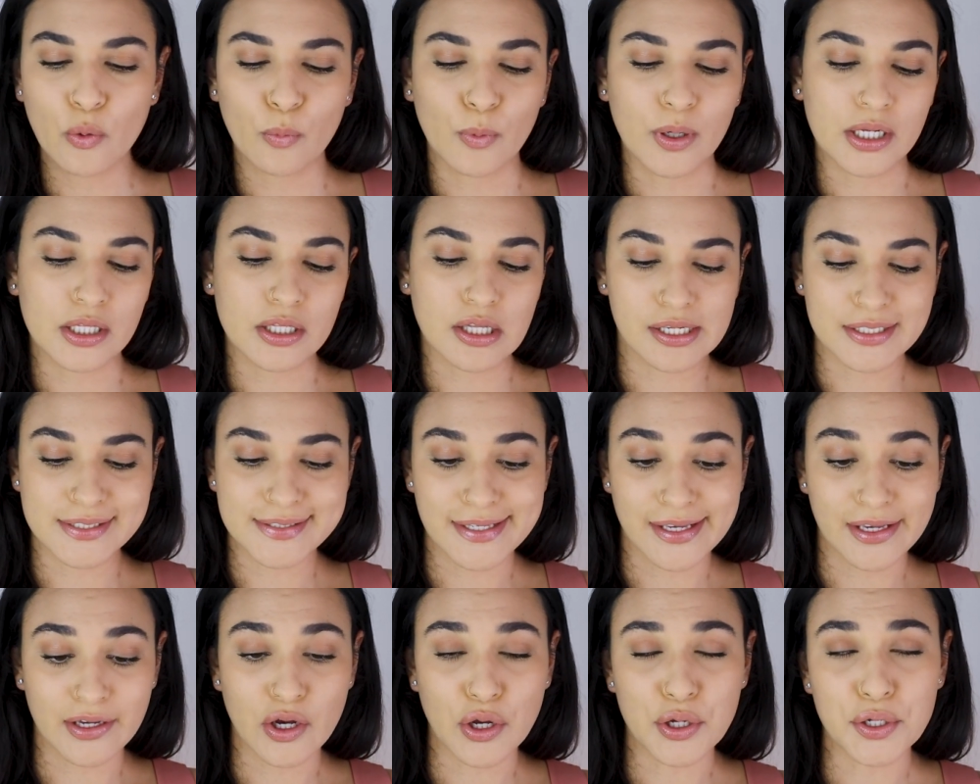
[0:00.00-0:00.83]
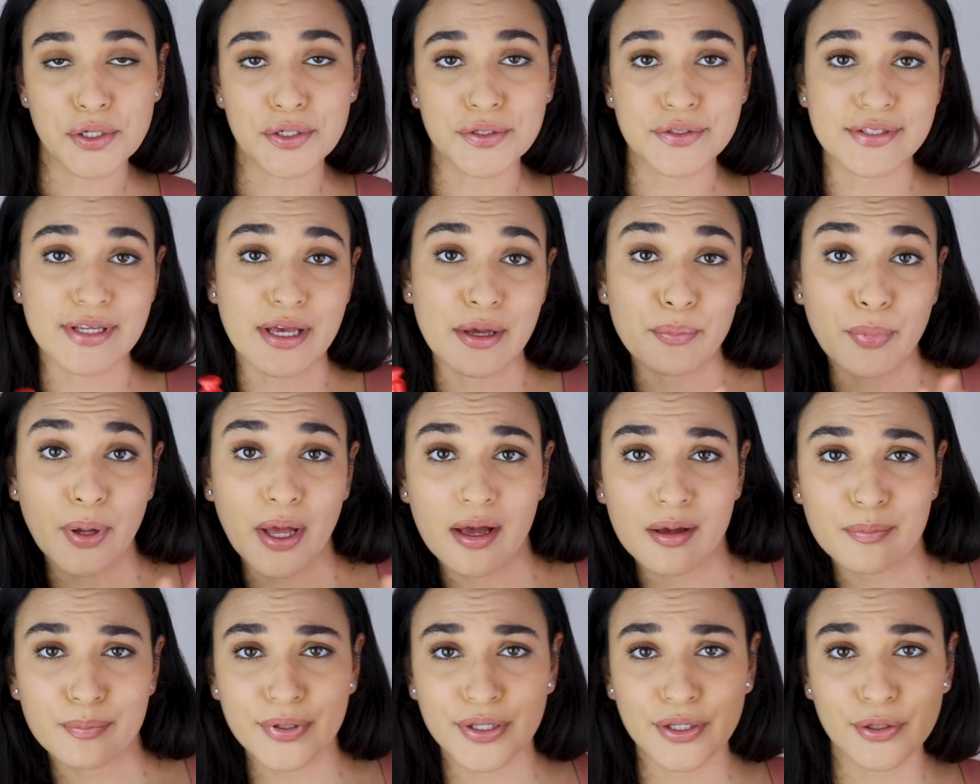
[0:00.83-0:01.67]
what Glossier calls a
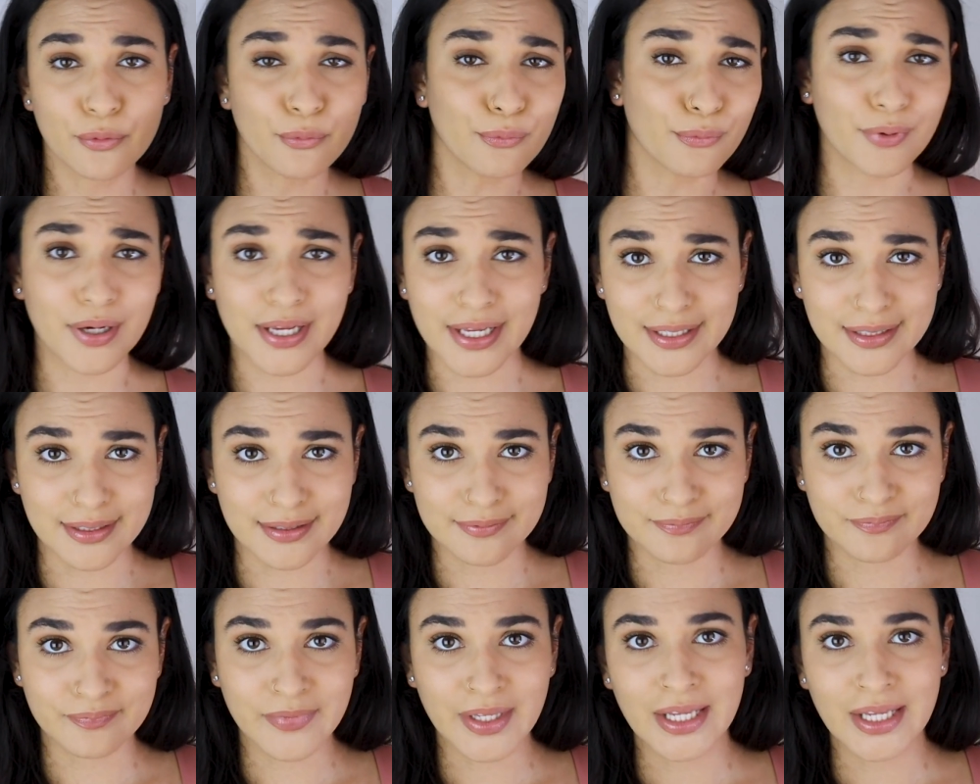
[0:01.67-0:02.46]
poppy red.